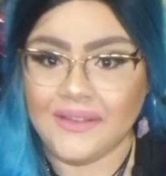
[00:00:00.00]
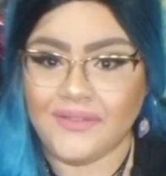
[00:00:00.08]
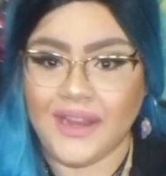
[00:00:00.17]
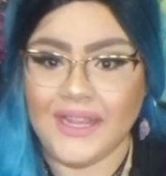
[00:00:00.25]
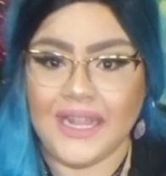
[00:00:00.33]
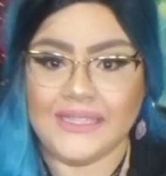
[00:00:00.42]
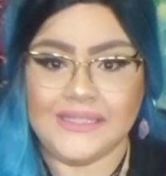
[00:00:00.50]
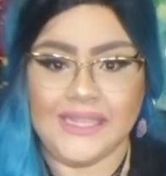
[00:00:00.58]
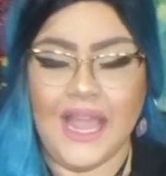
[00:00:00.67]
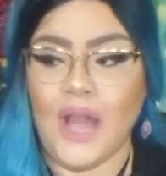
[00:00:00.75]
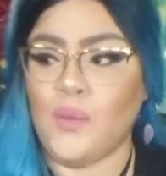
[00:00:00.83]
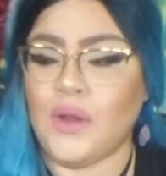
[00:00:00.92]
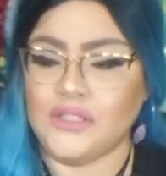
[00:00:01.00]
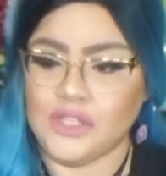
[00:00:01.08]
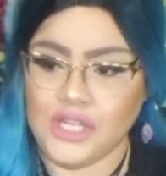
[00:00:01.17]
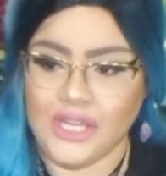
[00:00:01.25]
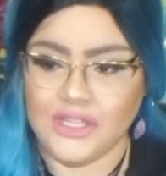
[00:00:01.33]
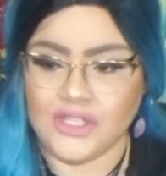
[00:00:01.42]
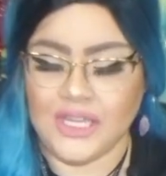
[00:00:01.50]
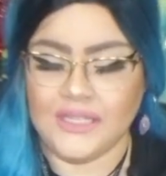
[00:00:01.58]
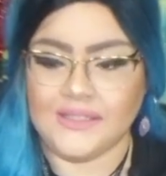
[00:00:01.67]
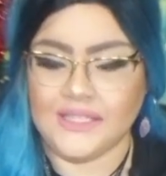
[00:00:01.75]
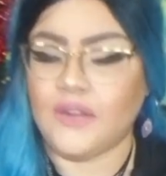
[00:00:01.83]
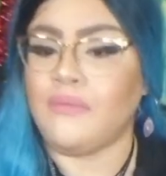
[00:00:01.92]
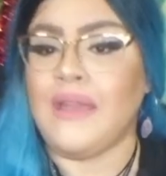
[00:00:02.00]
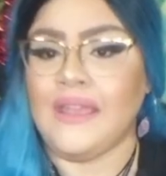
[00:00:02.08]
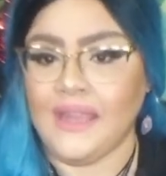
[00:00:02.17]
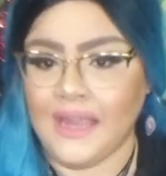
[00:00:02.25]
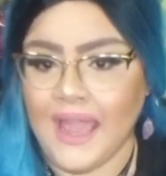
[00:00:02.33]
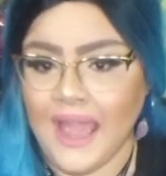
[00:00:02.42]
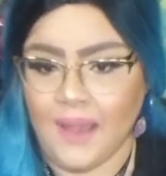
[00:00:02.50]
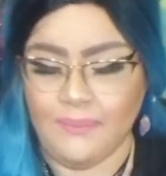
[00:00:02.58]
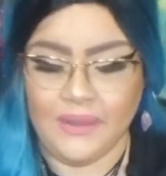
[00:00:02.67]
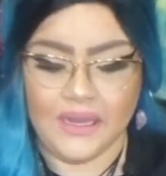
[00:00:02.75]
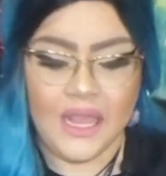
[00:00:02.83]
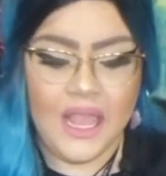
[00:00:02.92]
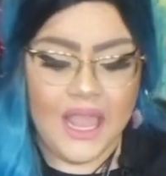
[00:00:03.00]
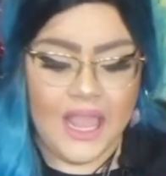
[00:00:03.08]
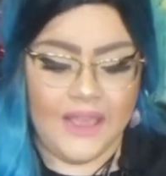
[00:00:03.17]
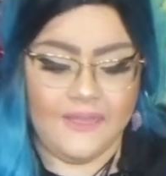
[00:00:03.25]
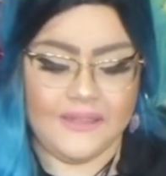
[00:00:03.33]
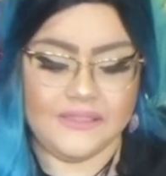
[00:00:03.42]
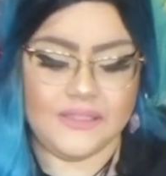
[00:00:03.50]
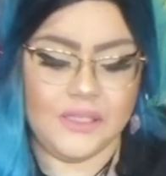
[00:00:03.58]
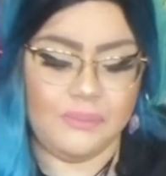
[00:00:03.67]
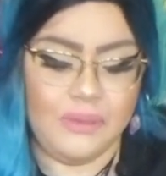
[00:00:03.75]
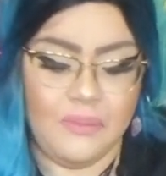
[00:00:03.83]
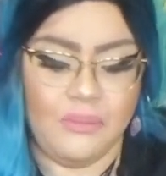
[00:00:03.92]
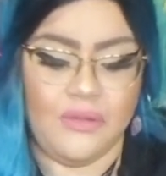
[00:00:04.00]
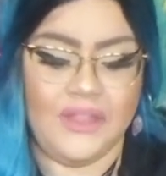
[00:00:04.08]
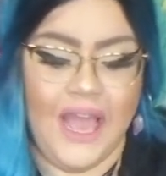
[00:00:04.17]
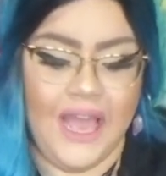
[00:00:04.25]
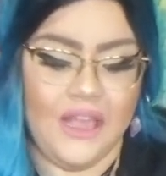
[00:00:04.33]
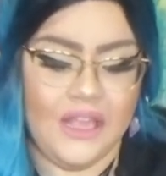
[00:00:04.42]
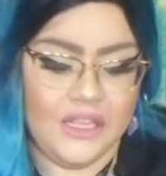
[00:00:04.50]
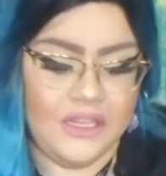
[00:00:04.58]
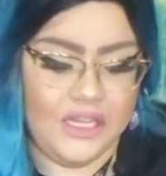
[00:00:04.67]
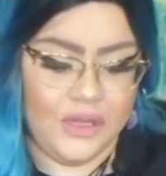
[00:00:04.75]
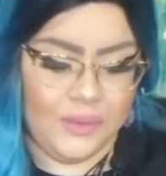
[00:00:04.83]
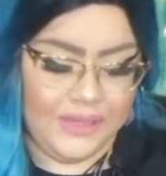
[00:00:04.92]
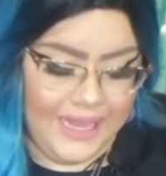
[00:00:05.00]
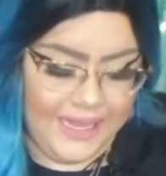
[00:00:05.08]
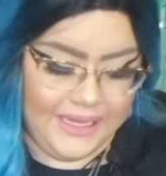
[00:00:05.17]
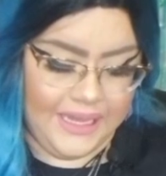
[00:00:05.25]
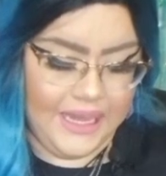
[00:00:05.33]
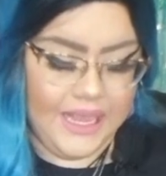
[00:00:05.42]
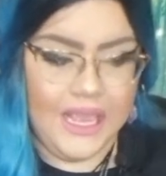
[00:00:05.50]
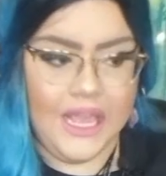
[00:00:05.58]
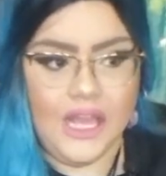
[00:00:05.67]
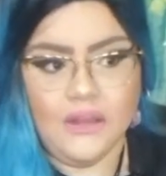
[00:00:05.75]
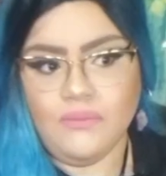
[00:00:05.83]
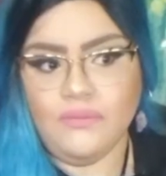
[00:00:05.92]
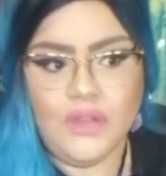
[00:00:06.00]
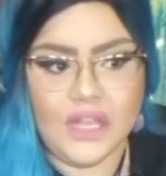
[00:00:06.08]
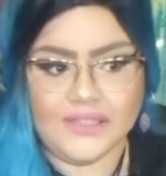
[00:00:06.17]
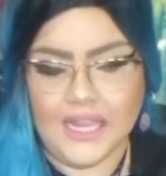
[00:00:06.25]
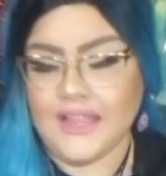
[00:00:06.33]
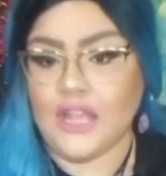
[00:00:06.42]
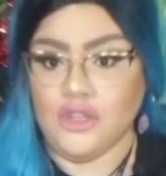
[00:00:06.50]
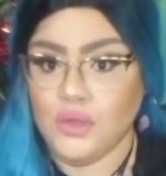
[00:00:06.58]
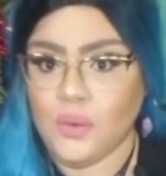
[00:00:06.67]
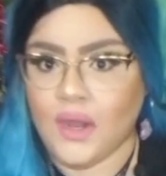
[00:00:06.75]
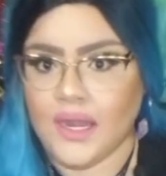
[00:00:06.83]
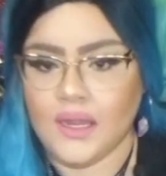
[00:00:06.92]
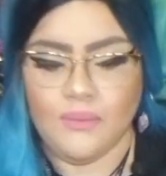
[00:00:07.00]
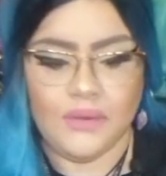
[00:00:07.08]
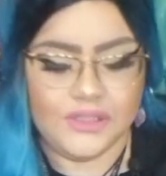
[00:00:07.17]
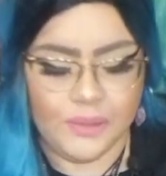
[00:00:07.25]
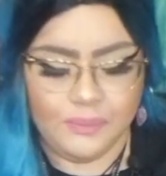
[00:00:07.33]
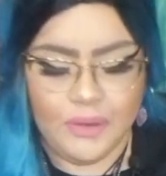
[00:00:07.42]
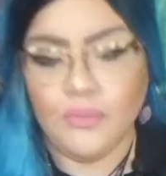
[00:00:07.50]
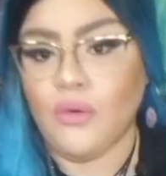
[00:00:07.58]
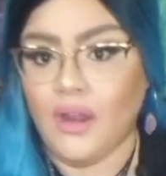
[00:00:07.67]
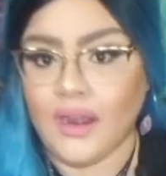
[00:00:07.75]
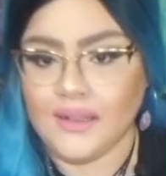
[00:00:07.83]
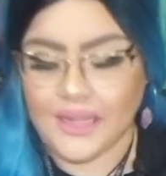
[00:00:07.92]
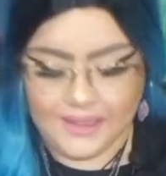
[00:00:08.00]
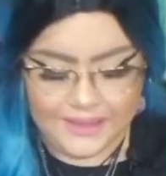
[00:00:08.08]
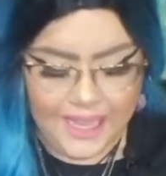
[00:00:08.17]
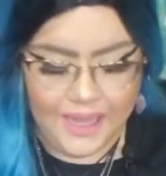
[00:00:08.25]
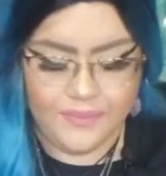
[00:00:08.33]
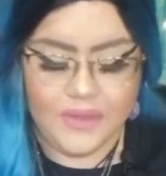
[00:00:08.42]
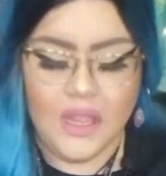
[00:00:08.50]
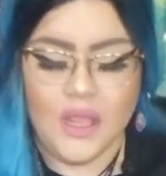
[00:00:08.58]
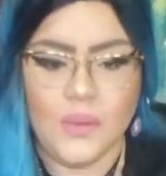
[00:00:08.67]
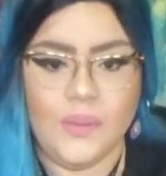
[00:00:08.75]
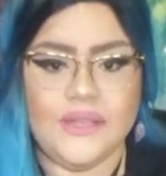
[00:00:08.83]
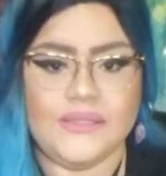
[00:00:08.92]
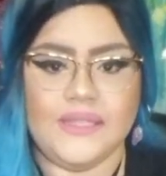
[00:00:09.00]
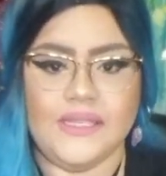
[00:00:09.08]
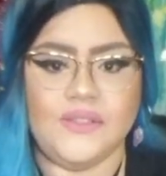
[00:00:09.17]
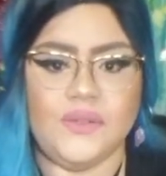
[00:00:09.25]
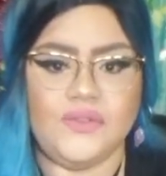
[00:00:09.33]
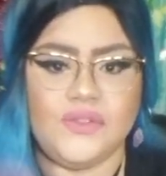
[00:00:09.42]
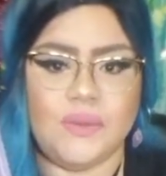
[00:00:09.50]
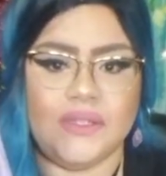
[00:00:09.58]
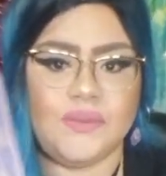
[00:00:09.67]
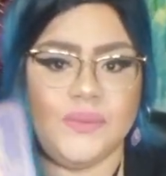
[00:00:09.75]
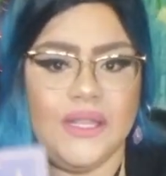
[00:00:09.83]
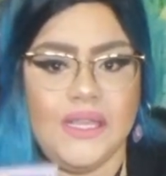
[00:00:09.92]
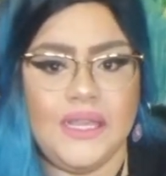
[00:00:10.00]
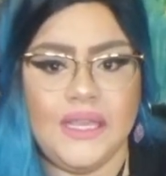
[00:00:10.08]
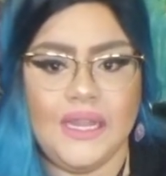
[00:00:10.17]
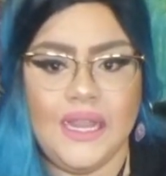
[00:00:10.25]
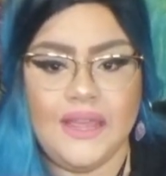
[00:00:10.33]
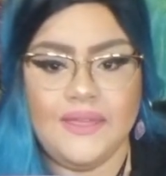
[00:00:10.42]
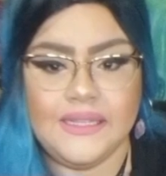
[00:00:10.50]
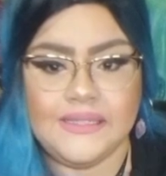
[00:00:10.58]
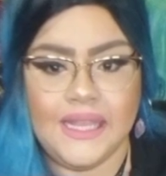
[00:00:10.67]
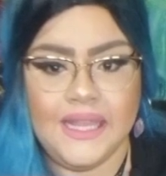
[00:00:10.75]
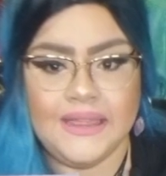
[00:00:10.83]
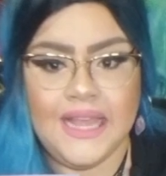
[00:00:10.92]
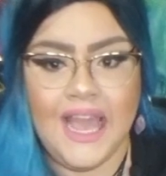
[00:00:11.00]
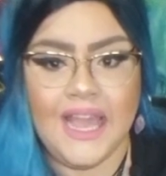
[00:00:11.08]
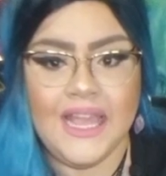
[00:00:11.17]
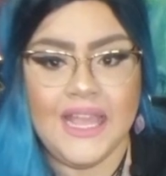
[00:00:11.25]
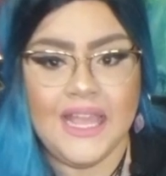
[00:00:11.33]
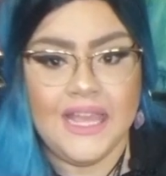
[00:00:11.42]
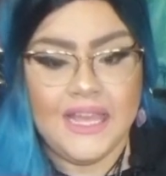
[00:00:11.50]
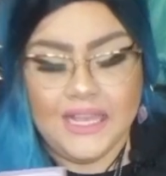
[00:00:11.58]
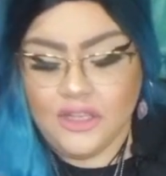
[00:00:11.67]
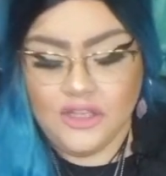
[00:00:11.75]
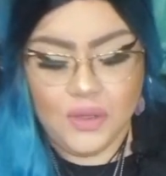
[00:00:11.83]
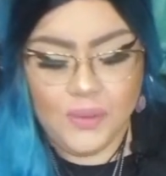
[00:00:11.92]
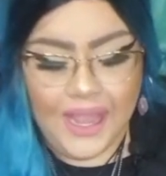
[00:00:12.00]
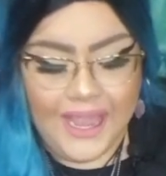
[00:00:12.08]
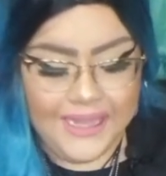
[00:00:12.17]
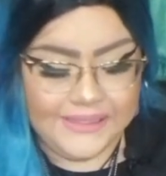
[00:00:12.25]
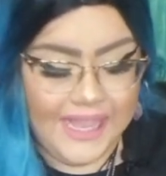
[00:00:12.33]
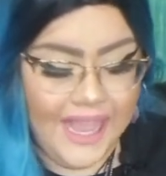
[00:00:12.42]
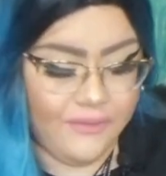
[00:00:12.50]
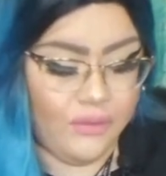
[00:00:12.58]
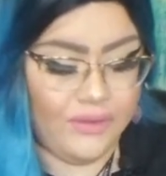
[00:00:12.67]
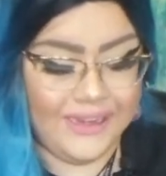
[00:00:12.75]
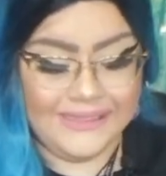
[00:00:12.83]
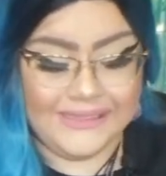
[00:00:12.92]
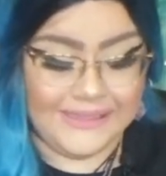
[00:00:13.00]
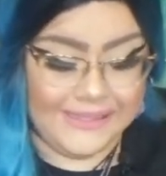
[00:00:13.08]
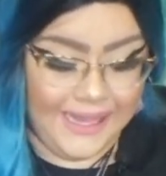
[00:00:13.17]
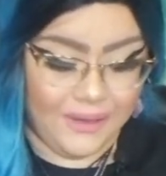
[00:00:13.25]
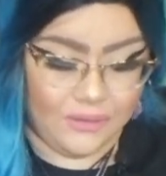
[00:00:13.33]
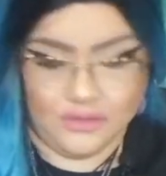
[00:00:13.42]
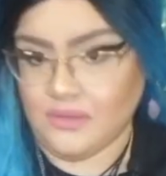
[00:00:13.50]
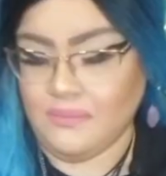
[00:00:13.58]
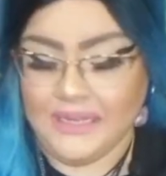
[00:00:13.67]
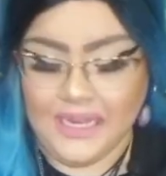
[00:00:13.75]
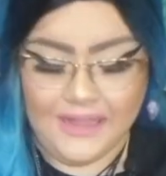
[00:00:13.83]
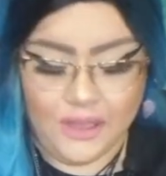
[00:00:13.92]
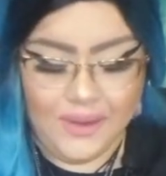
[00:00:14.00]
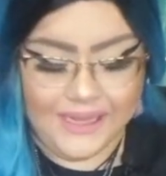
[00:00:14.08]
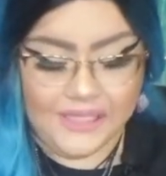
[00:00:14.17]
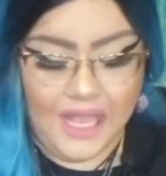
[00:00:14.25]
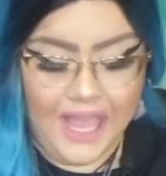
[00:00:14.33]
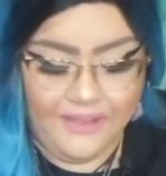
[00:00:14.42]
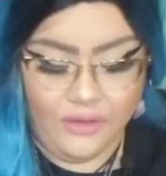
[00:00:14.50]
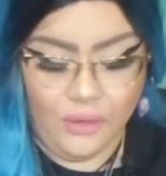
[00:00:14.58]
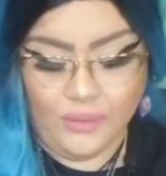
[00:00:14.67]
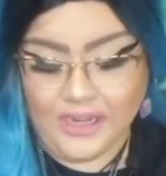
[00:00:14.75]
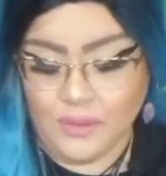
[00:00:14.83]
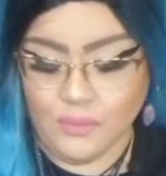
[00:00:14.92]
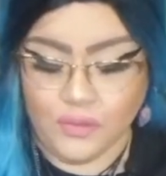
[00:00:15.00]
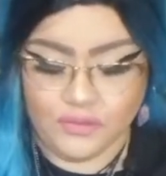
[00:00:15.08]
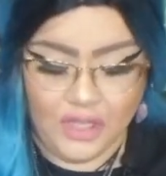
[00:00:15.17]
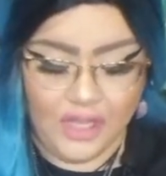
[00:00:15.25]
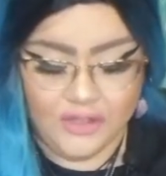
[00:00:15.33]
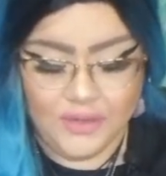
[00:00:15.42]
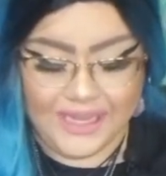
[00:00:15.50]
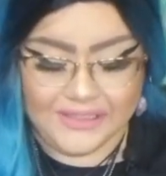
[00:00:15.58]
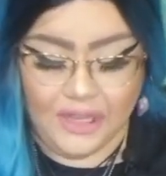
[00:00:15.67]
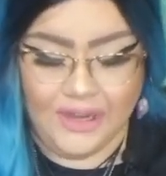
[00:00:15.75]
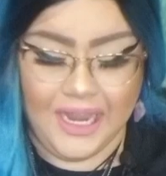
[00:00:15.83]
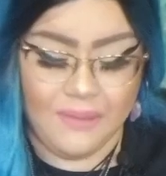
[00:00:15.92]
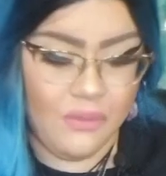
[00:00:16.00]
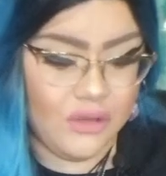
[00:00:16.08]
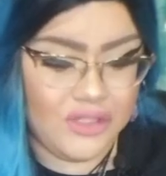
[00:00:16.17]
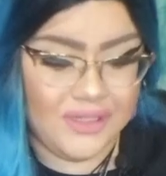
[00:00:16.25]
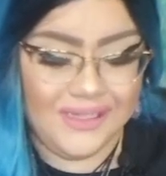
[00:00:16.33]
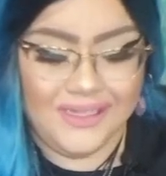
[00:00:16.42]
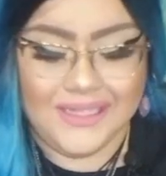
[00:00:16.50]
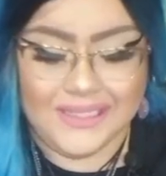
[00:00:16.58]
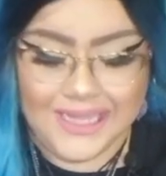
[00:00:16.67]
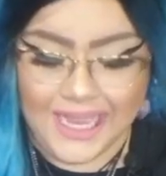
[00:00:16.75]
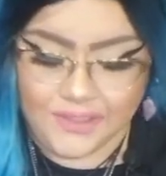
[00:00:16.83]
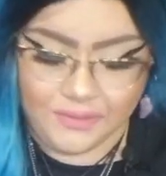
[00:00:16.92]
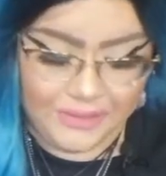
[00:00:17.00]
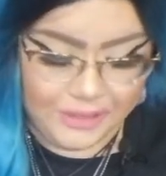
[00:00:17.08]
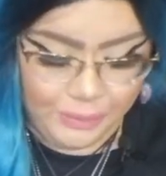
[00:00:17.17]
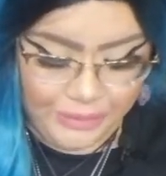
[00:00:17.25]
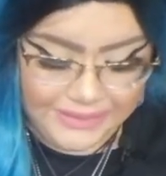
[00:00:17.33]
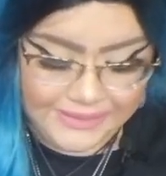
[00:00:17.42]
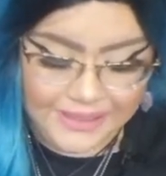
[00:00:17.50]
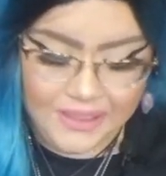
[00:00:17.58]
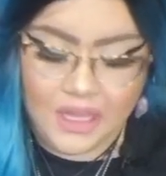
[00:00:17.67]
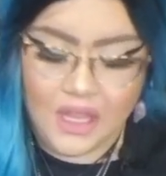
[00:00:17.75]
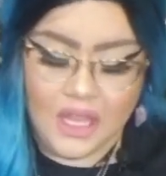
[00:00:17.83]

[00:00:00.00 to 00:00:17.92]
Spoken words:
right, and say I want change instead of making it happen. And this is some people that, you know, like, not saying that you are, but some people are like that. With the Six of Swords right here, they're saying that you guys have already sailed, meaning that you guys have already moved on. You guys are emotionally detached from this person.